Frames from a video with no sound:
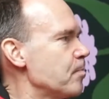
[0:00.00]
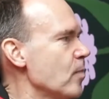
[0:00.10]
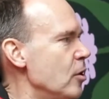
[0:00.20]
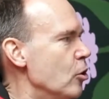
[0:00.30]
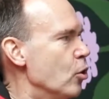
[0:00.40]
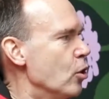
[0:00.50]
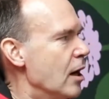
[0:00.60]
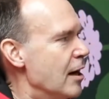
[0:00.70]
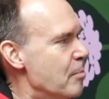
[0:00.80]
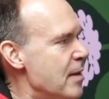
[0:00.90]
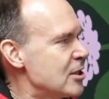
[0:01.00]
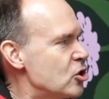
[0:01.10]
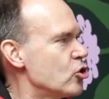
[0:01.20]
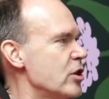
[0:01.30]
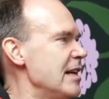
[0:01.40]

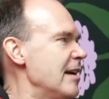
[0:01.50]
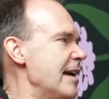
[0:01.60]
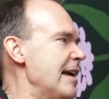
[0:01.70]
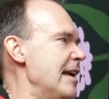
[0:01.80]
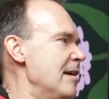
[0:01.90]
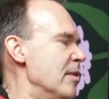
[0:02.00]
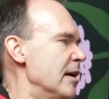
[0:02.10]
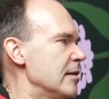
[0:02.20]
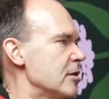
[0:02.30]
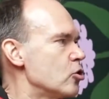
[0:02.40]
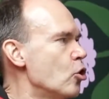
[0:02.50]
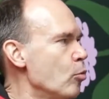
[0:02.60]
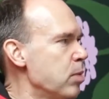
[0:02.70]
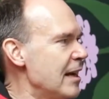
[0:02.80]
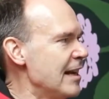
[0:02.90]
match 3 game, and it has
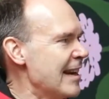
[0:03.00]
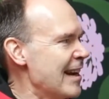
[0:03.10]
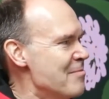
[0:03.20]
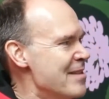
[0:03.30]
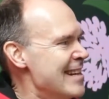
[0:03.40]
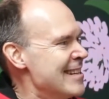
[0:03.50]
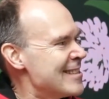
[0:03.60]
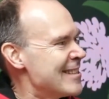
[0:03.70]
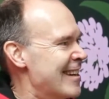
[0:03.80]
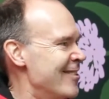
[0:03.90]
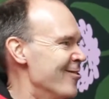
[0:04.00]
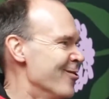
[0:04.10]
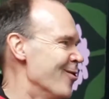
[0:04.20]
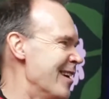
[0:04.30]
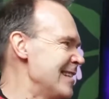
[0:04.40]
role-playing elements, and,
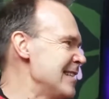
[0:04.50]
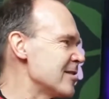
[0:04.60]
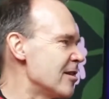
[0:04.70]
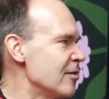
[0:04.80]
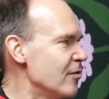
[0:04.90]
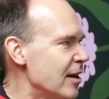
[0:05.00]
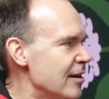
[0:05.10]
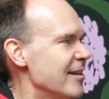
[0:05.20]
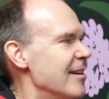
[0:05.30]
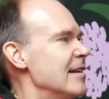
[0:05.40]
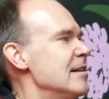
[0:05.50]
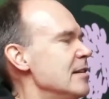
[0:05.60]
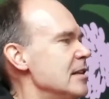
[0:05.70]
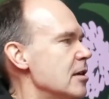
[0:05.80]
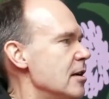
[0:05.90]
and these kind of like
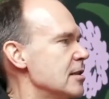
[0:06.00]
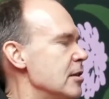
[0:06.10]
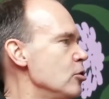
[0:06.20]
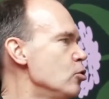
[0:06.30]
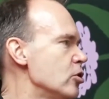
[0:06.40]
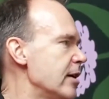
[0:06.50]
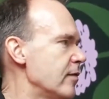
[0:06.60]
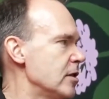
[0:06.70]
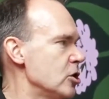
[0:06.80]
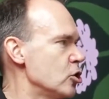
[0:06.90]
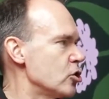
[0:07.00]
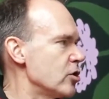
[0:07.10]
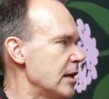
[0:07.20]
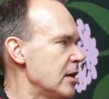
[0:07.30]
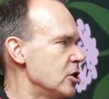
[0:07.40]
designs, and the user acquisition
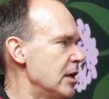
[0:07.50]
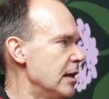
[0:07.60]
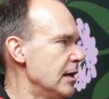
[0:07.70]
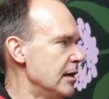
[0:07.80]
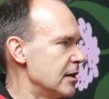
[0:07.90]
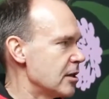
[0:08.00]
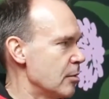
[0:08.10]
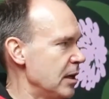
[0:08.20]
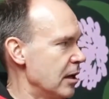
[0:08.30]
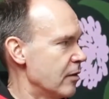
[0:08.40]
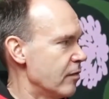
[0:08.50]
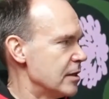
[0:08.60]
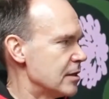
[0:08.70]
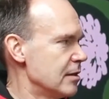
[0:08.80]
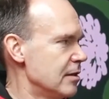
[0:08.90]
strategy, it's going to be like
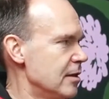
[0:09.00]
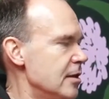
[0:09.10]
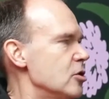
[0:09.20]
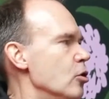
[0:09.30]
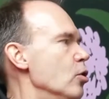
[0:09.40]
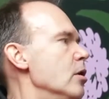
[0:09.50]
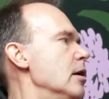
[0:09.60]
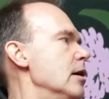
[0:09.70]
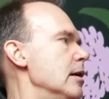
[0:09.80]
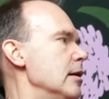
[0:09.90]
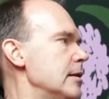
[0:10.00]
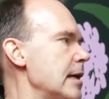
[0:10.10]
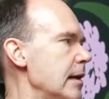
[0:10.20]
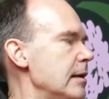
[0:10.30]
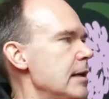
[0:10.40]
this. So
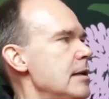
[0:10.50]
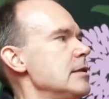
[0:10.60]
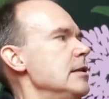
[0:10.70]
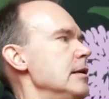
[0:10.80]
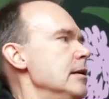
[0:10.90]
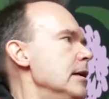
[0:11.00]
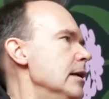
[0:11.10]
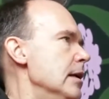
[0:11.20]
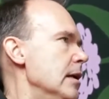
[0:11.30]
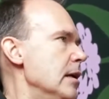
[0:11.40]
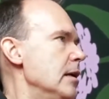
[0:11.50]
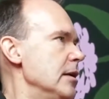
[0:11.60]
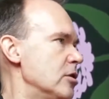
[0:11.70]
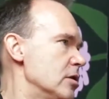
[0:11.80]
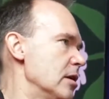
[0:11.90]
talent density
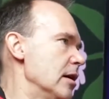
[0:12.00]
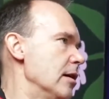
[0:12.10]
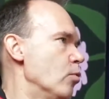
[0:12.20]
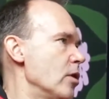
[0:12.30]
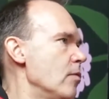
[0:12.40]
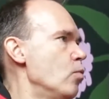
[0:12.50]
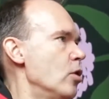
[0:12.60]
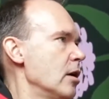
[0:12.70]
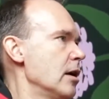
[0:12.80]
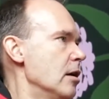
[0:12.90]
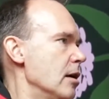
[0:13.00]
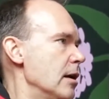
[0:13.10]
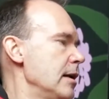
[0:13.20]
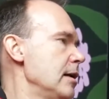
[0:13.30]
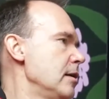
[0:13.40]
is what I'm working on.
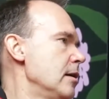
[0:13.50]
And then,